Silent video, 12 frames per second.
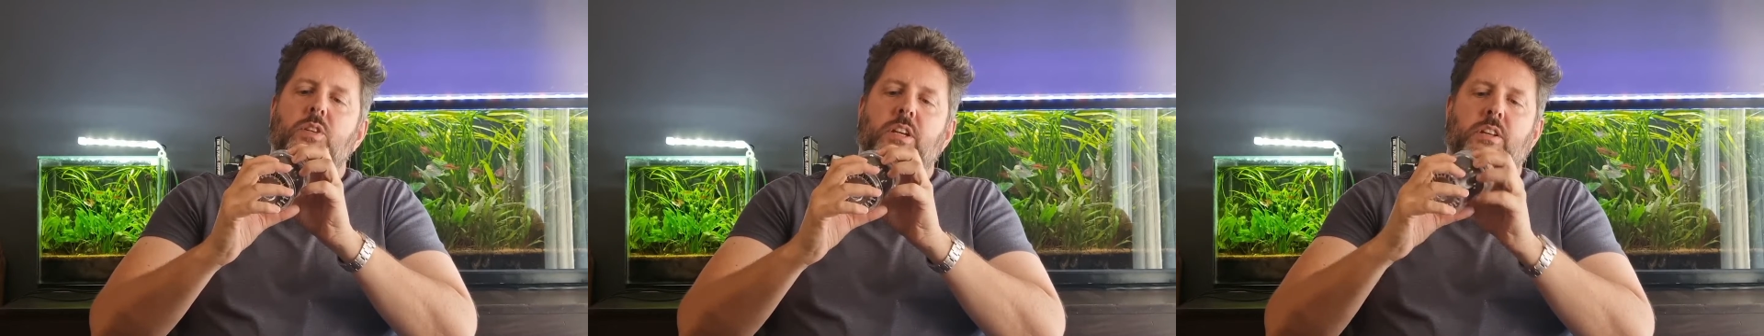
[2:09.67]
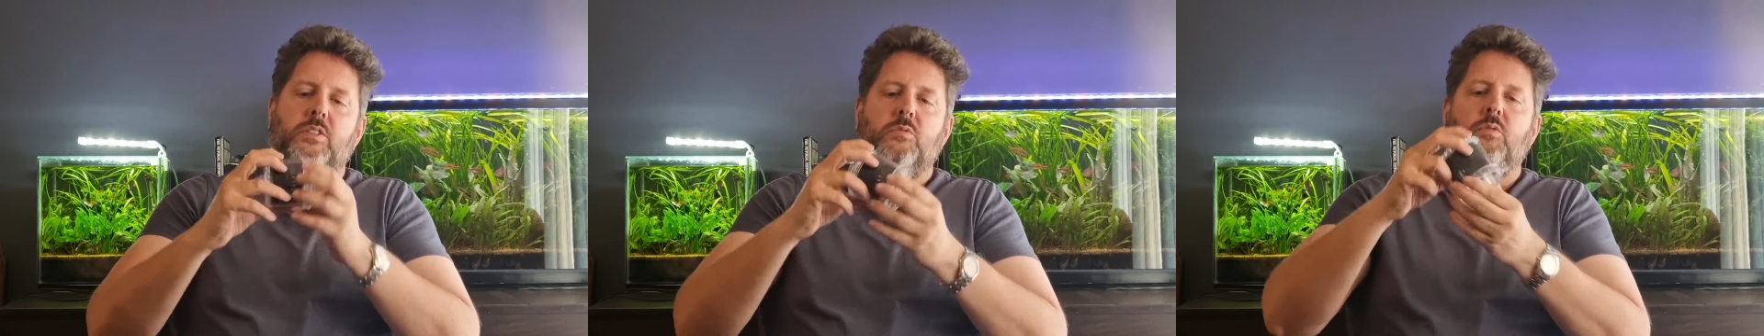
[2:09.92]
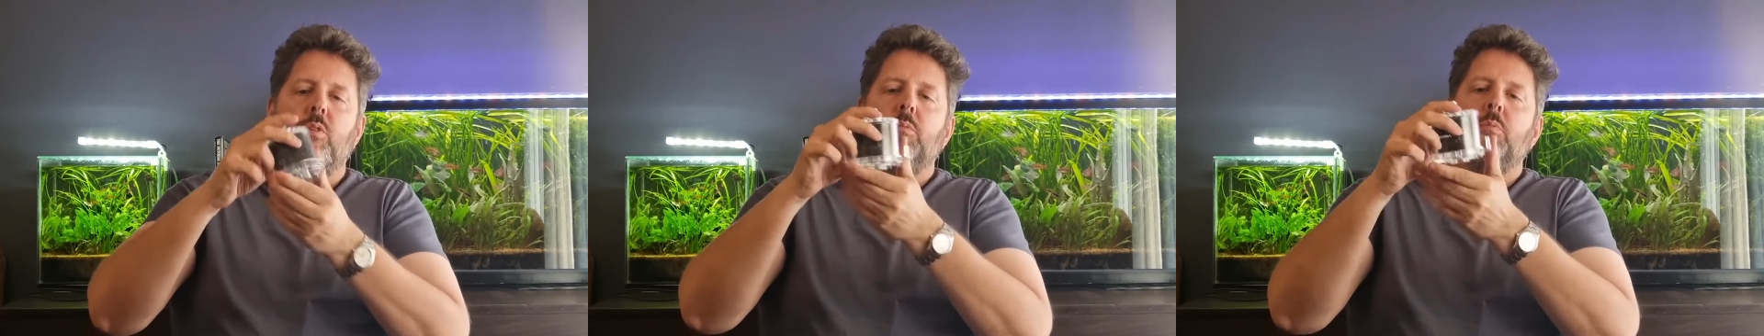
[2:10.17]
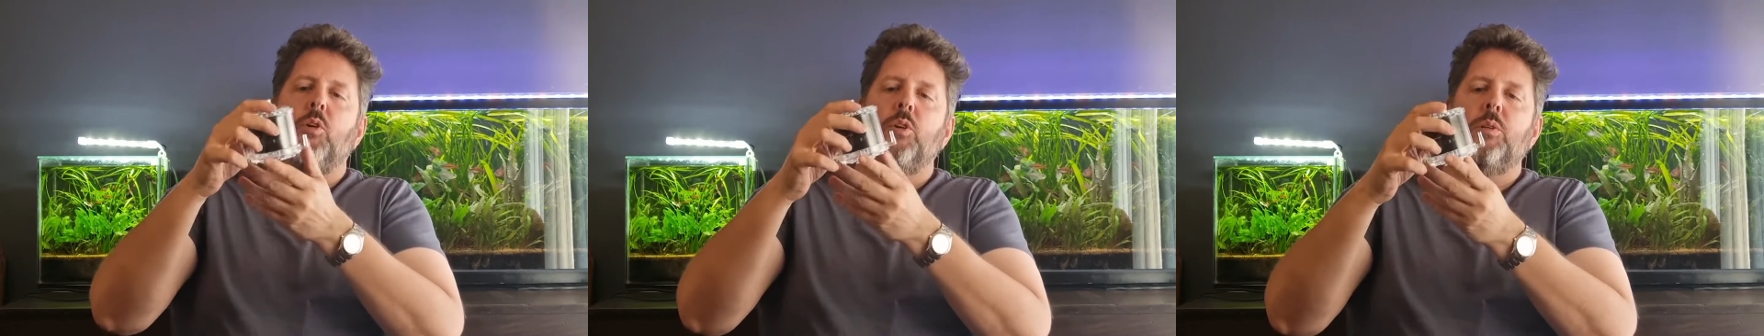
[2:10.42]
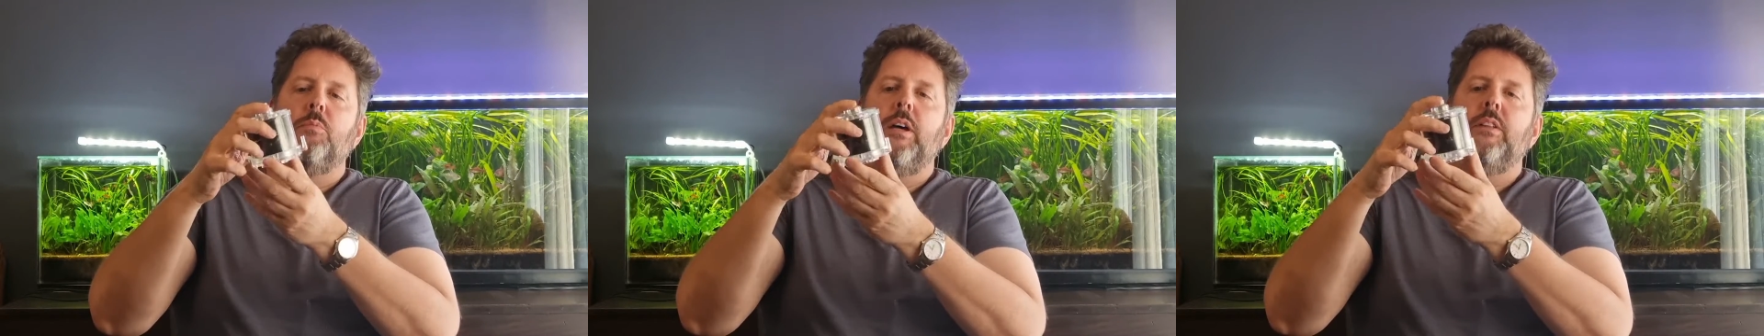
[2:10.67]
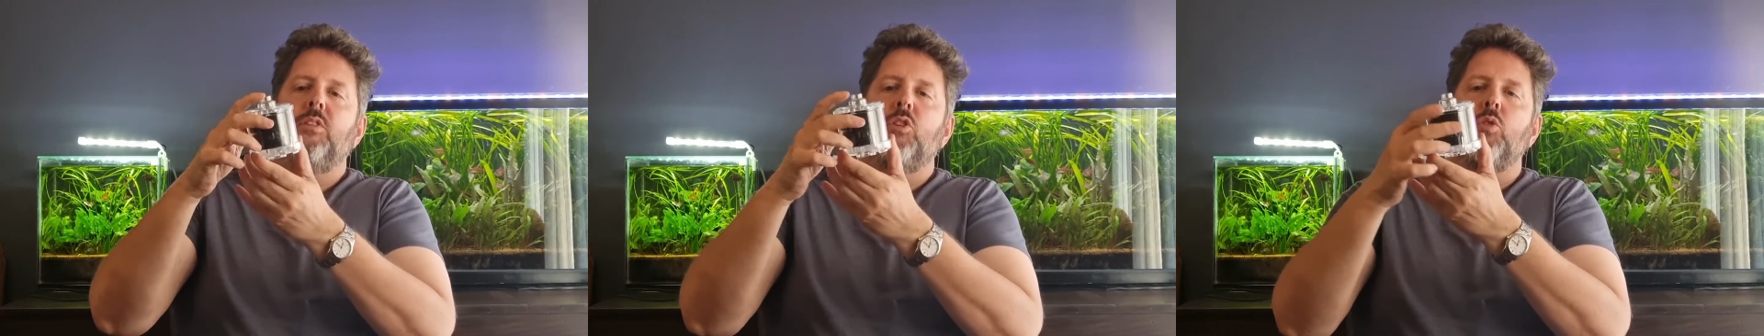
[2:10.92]
in from the bottom
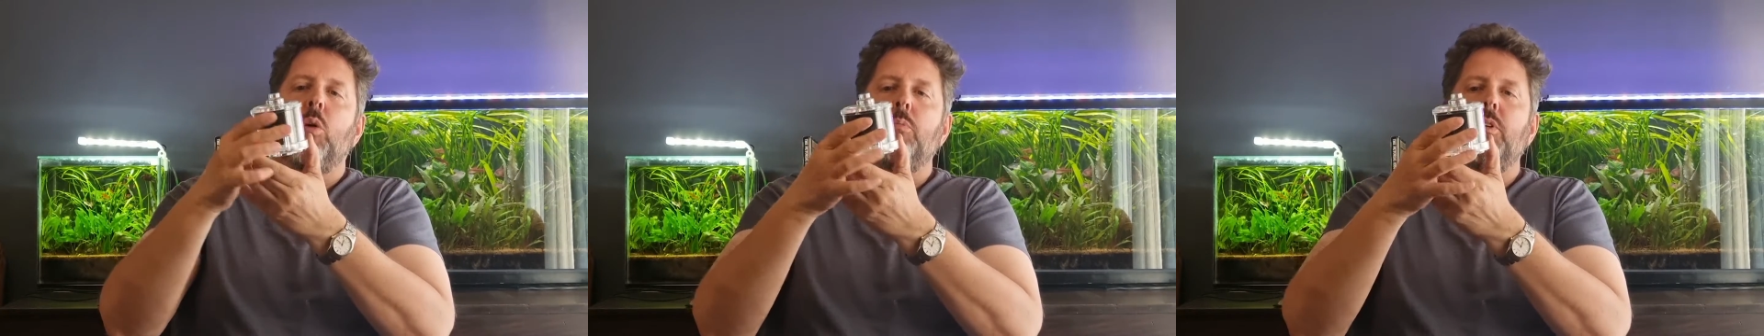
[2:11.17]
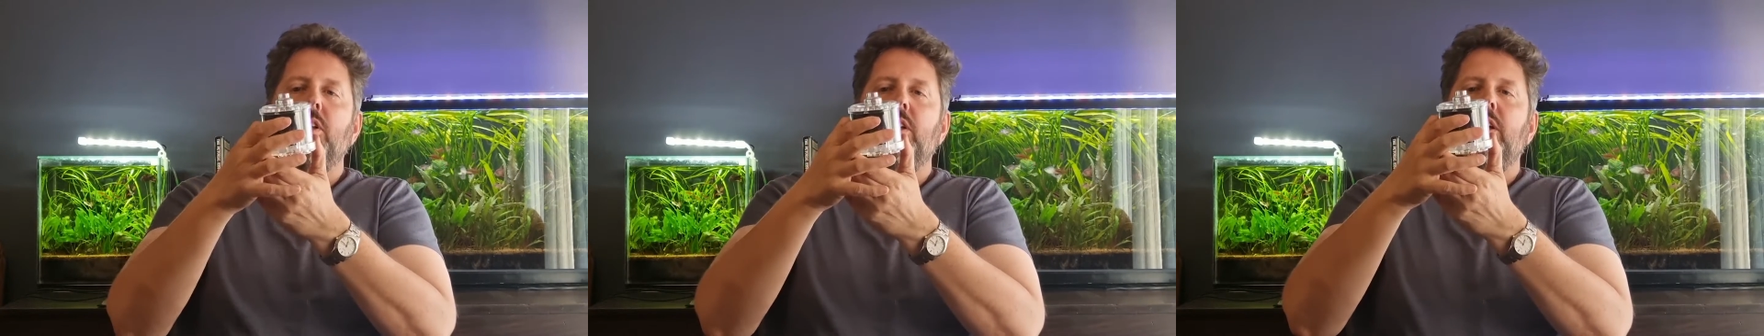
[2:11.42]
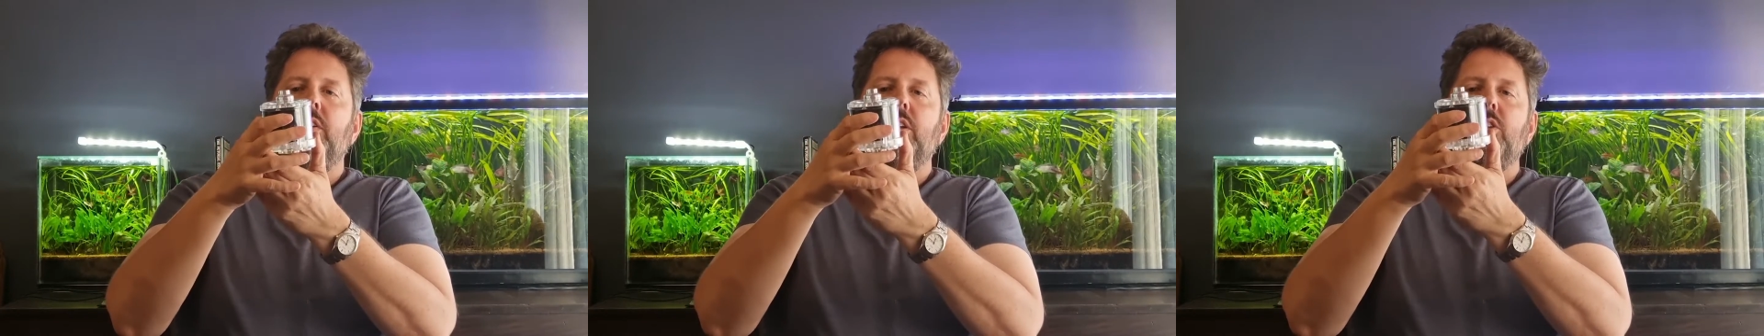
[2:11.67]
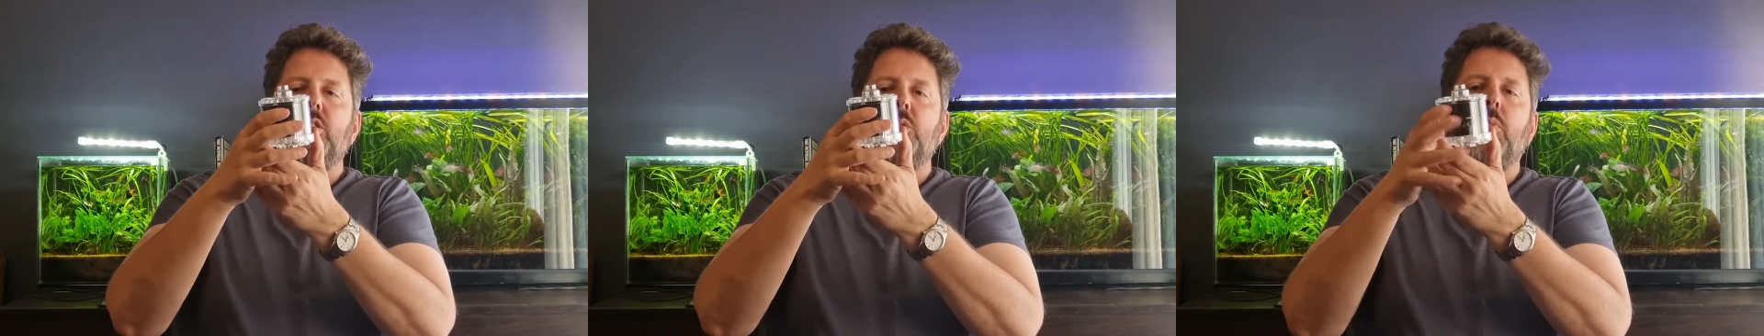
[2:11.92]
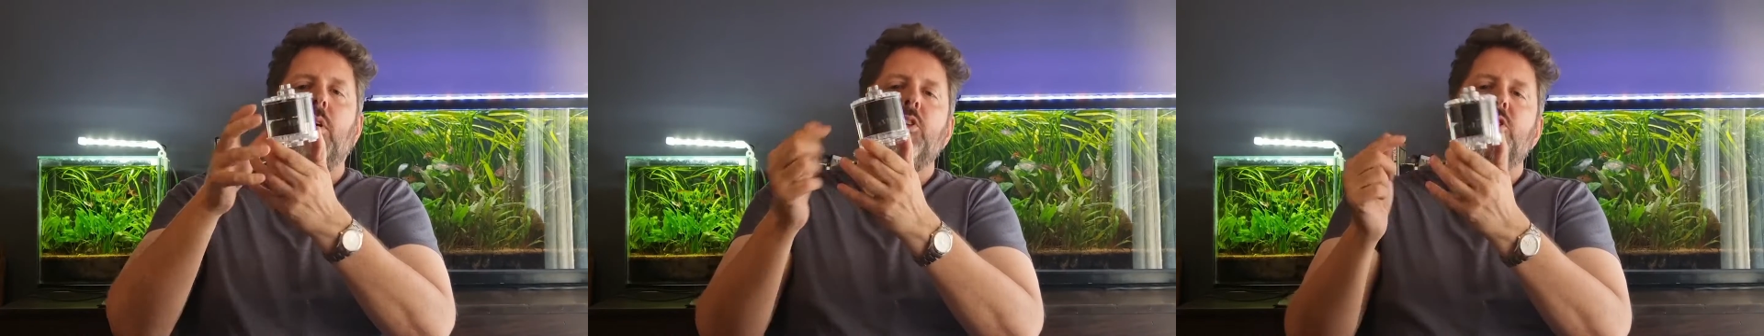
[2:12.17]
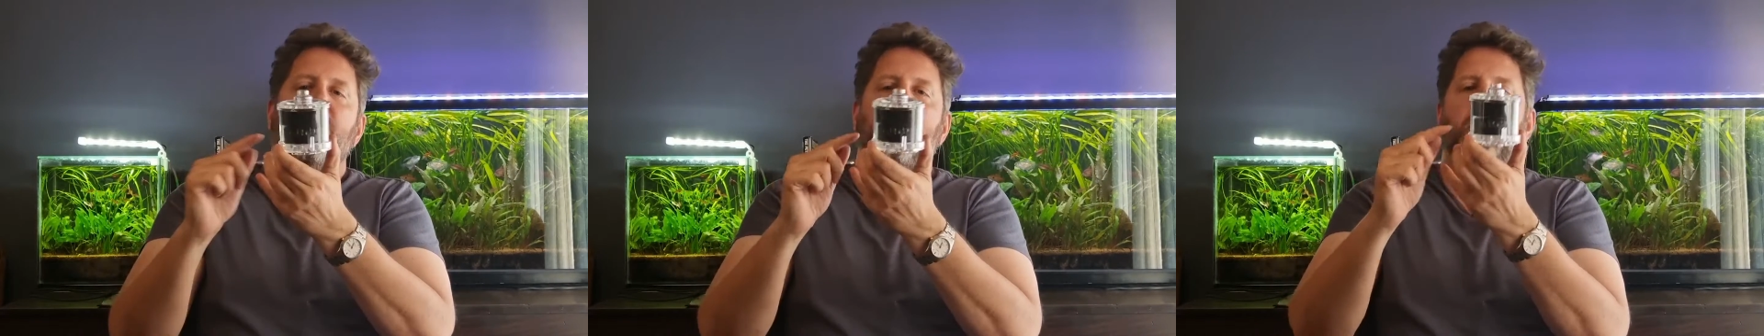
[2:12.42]
and the top. There's a
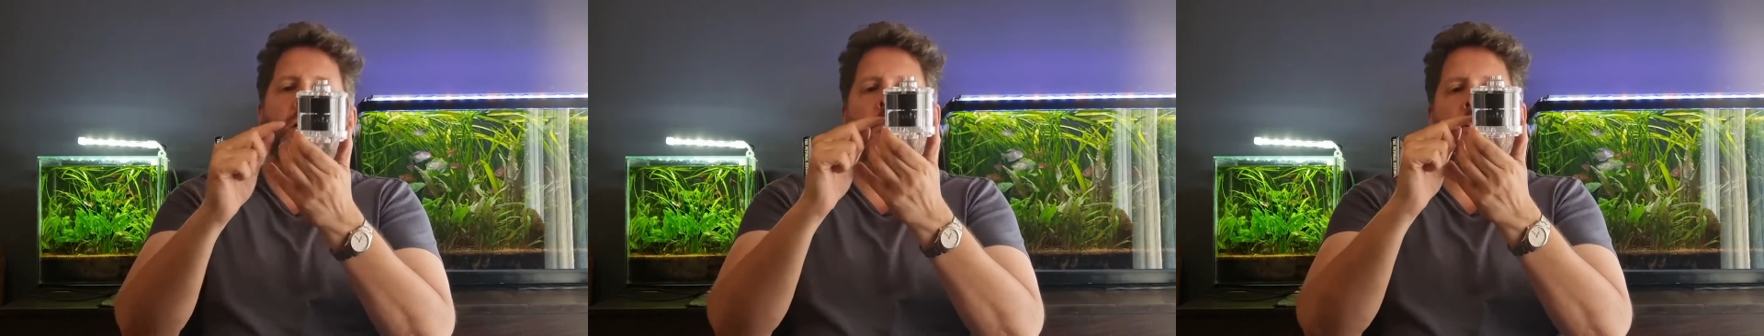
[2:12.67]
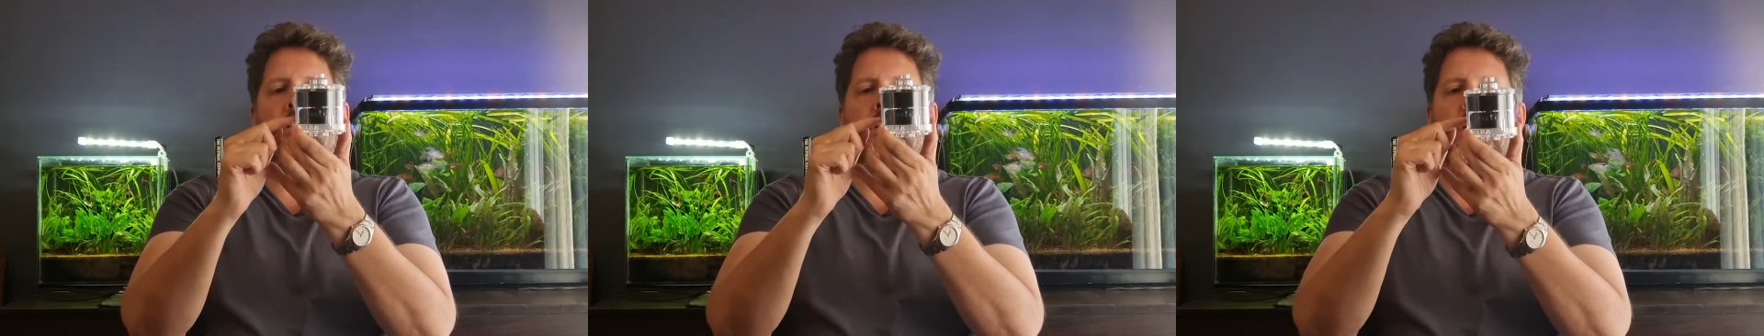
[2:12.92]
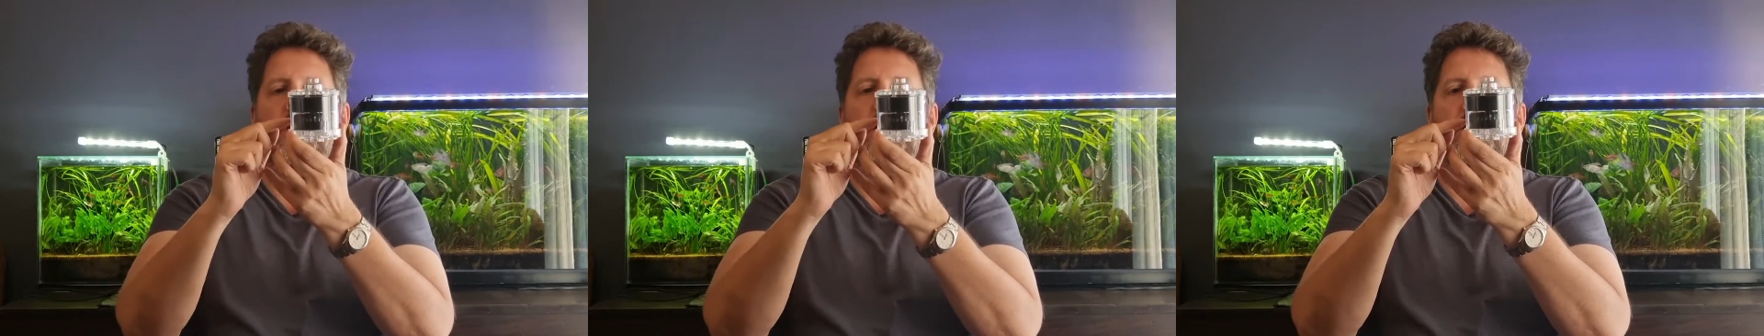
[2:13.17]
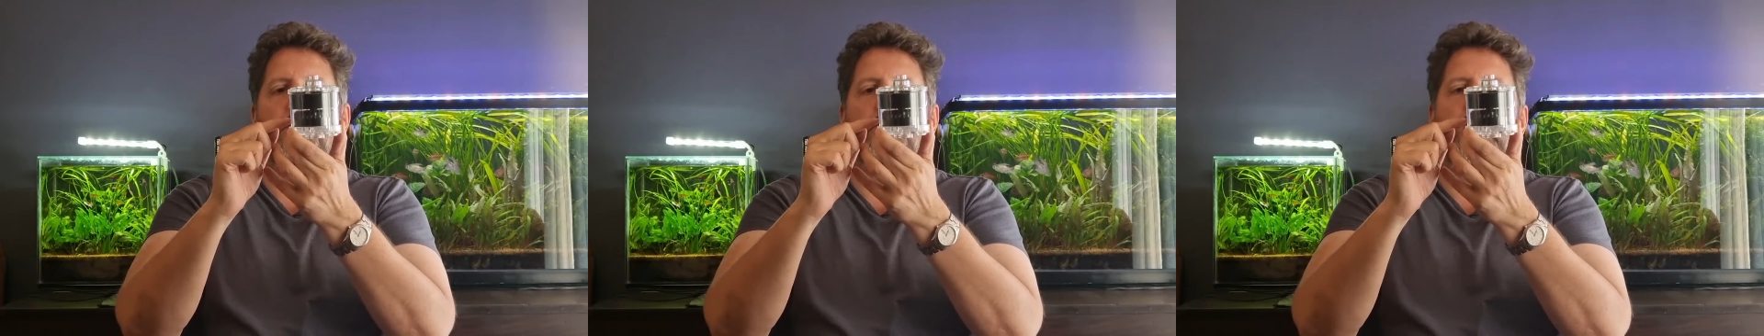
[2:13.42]
sponge in here. We see here's a